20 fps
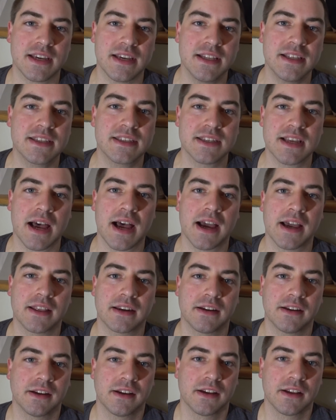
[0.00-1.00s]

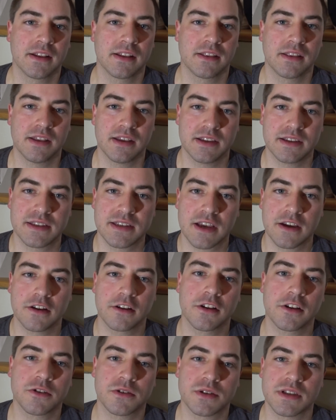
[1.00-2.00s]
inside the
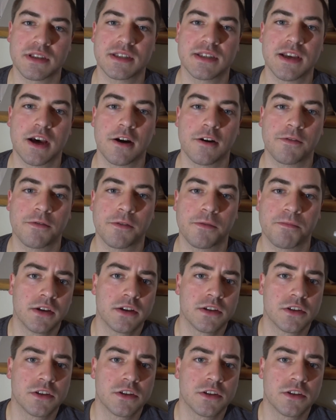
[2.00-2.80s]
cellulose itself.